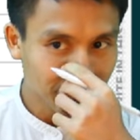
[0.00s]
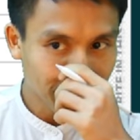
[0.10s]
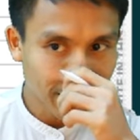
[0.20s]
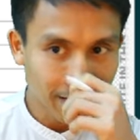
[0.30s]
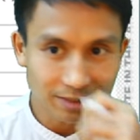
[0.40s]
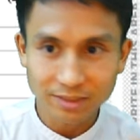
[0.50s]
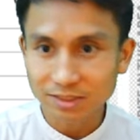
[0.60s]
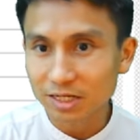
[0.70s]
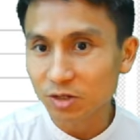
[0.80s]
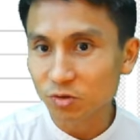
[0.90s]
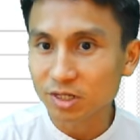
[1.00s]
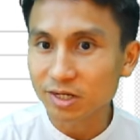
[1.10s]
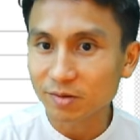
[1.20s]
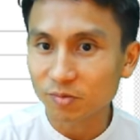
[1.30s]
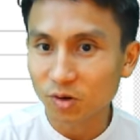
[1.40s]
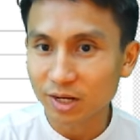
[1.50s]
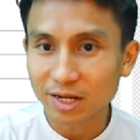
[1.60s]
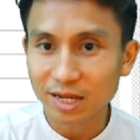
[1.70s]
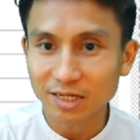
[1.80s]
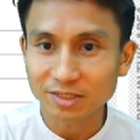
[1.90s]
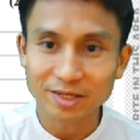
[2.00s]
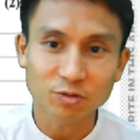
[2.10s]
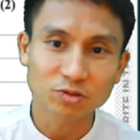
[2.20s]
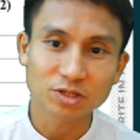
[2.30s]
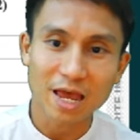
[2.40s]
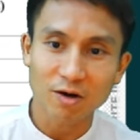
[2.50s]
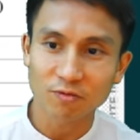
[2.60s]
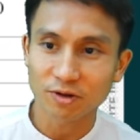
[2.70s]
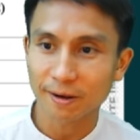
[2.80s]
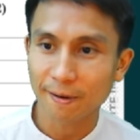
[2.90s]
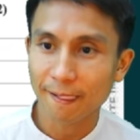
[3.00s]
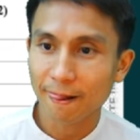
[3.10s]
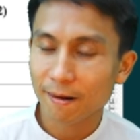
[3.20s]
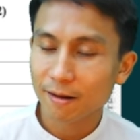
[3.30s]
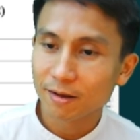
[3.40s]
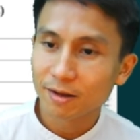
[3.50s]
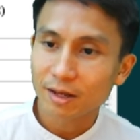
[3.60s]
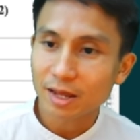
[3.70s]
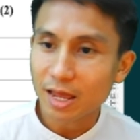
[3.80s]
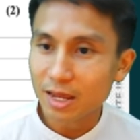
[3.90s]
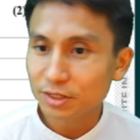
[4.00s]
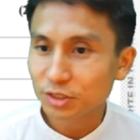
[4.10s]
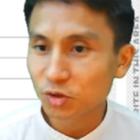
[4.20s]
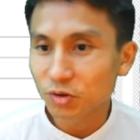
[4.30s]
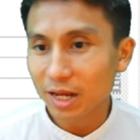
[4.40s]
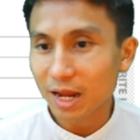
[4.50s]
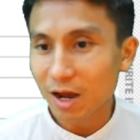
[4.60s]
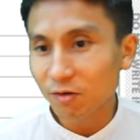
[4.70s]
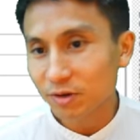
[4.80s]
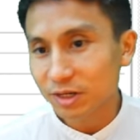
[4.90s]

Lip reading: has a single turning point at x equals alpha, A show that alpha